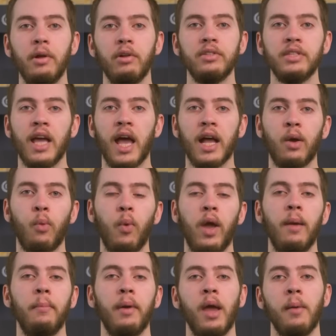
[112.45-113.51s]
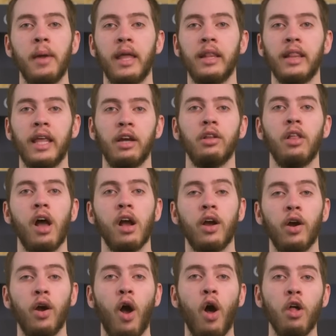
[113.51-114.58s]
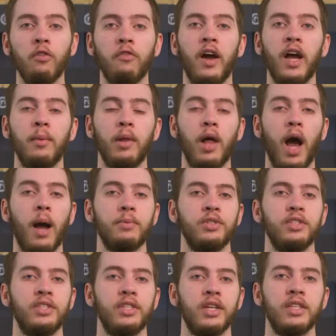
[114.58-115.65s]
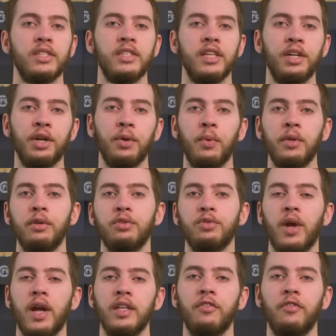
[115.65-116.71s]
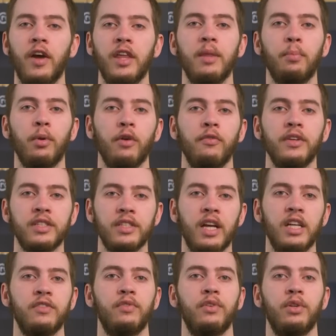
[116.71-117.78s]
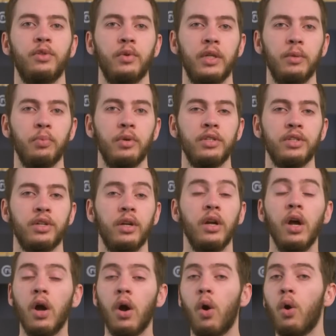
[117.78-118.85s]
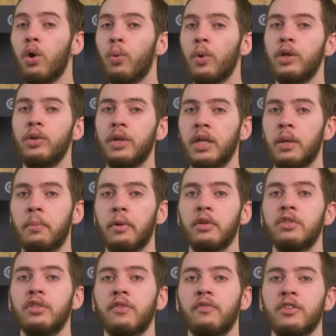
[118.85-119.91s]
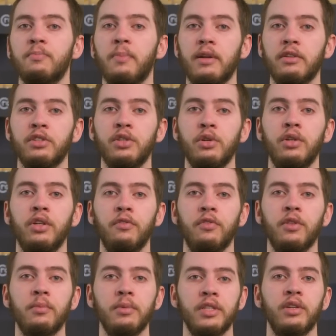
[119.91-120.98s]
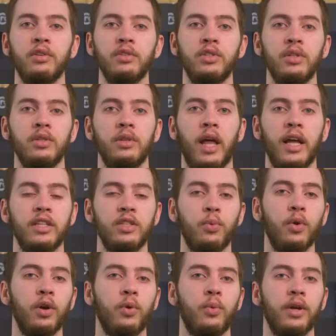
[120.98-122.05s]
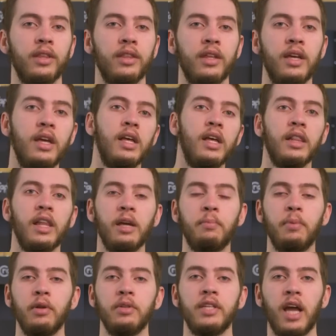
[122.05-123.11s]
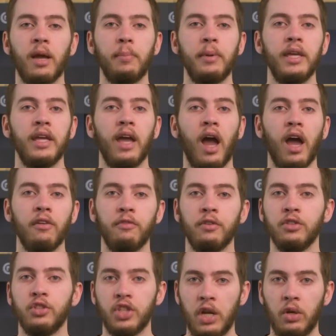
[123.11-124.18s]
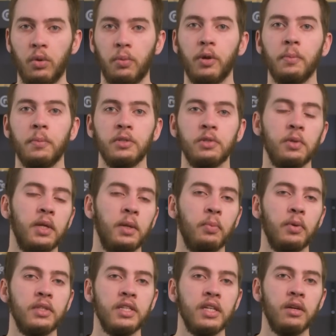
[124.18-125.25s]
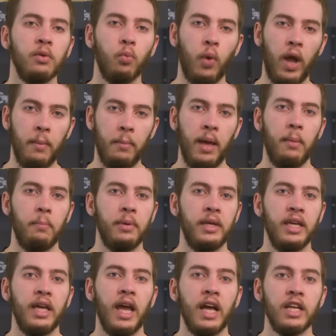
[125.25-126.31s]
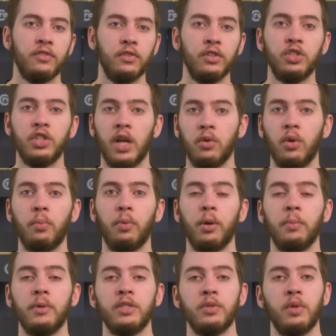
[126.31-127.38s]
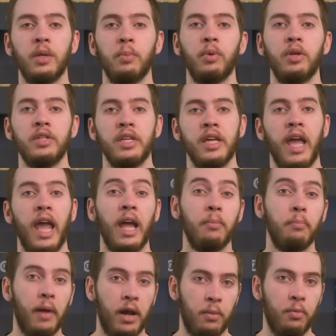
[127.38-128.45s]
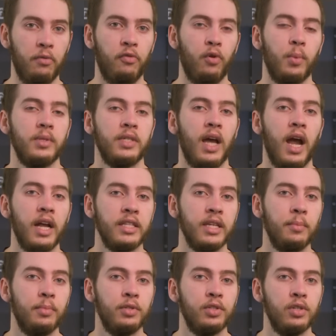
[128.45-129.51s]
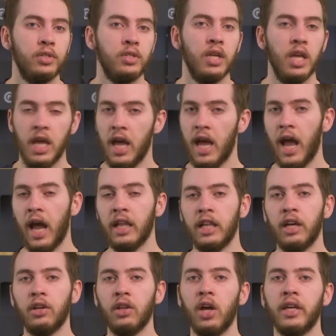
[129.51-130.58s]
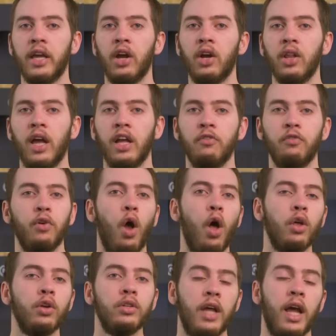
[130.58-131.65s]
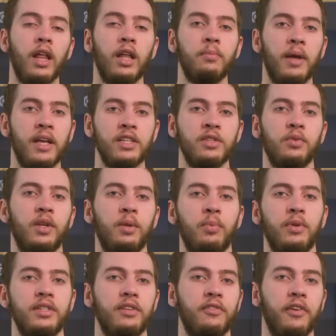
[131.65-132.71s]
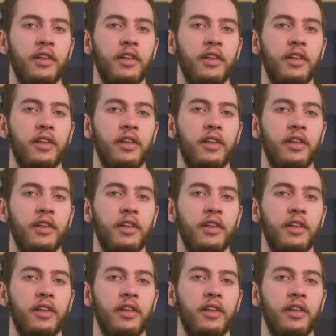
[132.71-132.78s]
BuildTak, Wham-Bam, and LayerLock are all viable options to consider when you're trying to find the perfect size for your 3D printer, or when you need a build surface better suited for the materials you'd like to work with. Like BuildTak PEI for general purpose 3D printing, Wham-Bam PEX for general purpose 3D printing and better performance at high temperatures, and LayerLock Garolite for all your nylon-based 3D printing